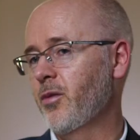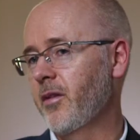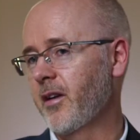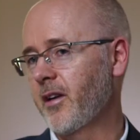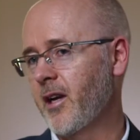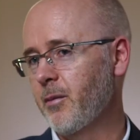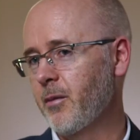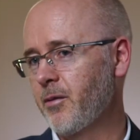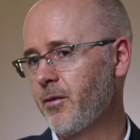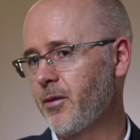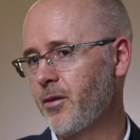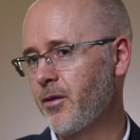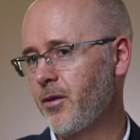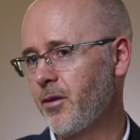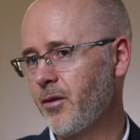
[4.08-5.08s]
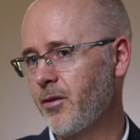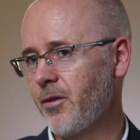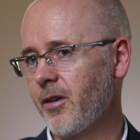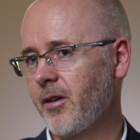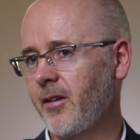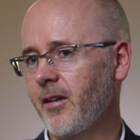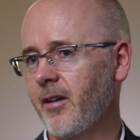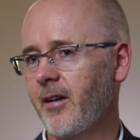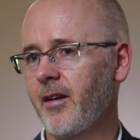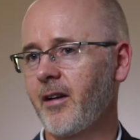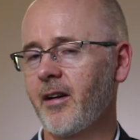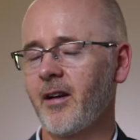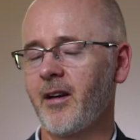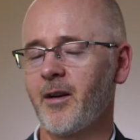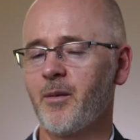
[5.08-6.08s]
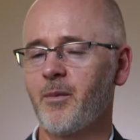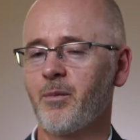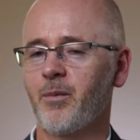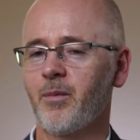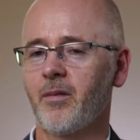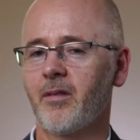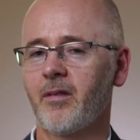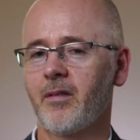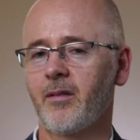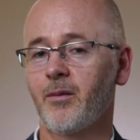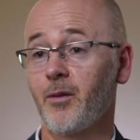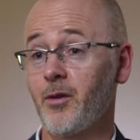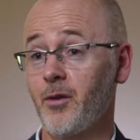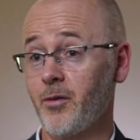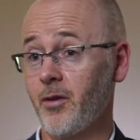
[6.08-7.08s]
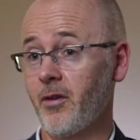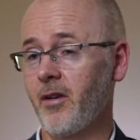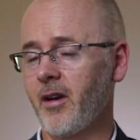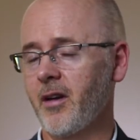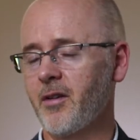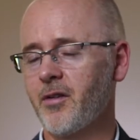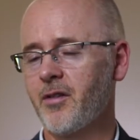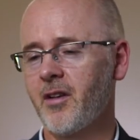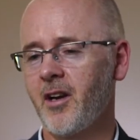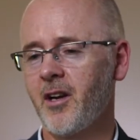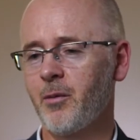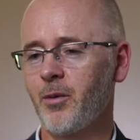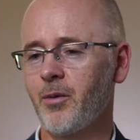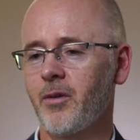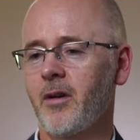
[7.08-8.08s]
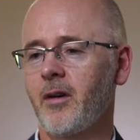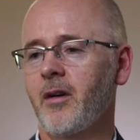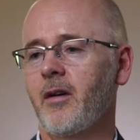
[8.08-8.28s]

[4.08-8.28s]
when they come in for surgery, which is very understandable.